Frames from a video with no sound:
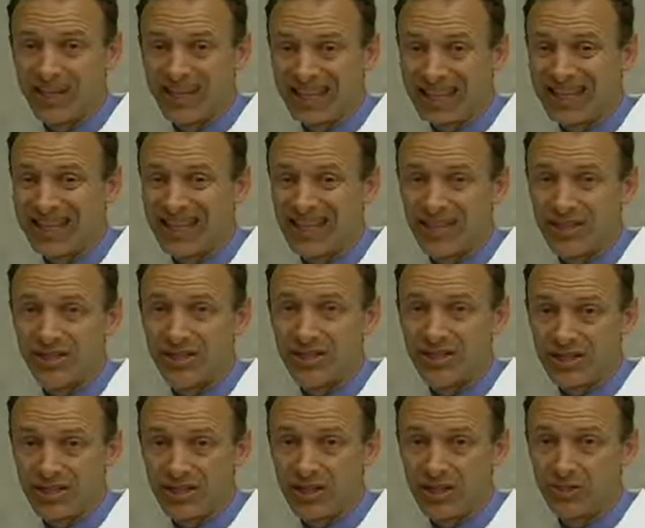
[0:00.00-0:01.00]
it can take up to
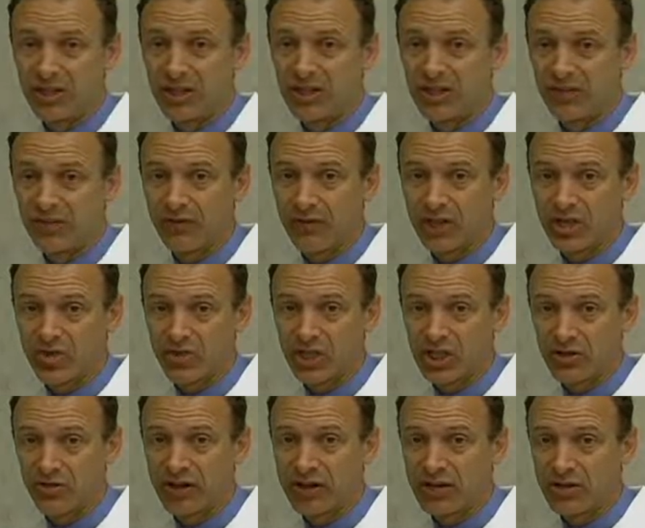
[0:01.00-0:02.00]
6 weeks for a
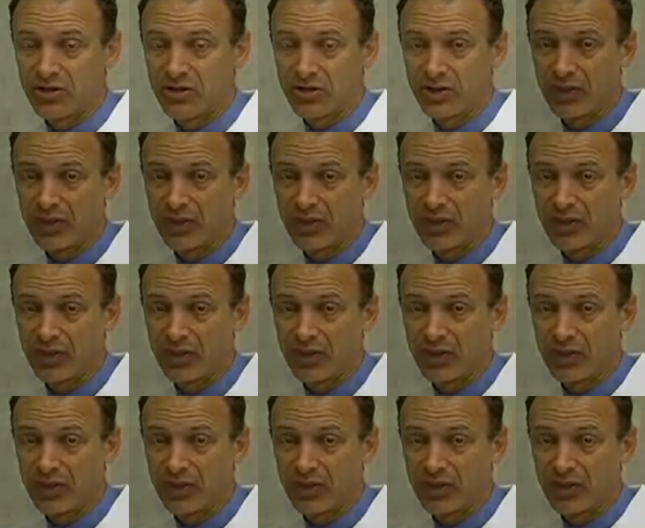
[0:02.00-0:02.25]
stress fracture to